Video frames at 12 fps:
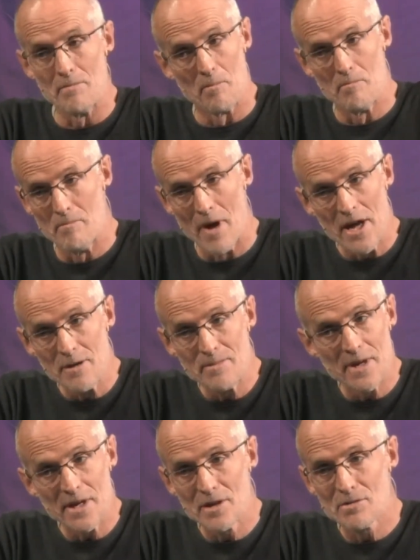
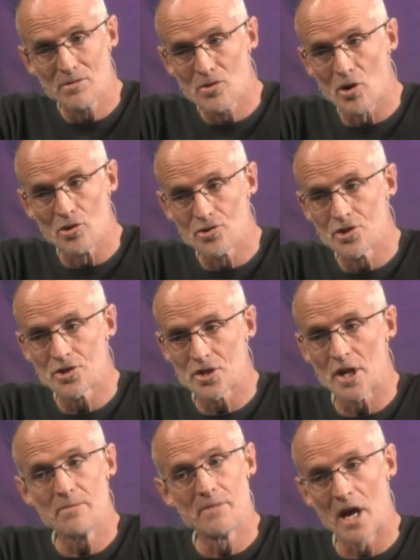Maybe
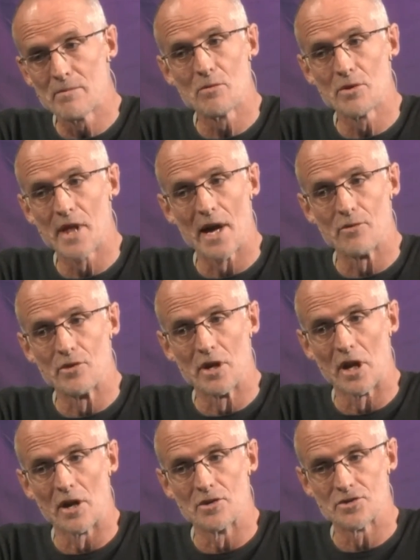consciously, maybe without
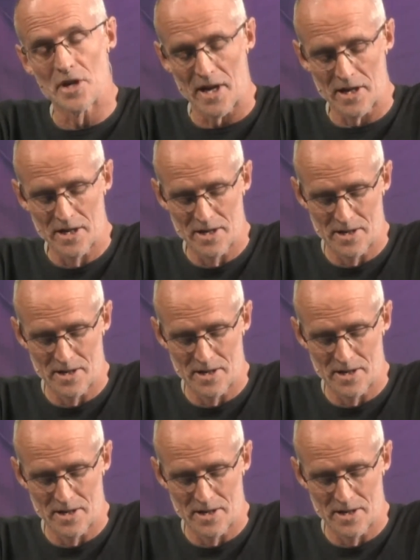realizing.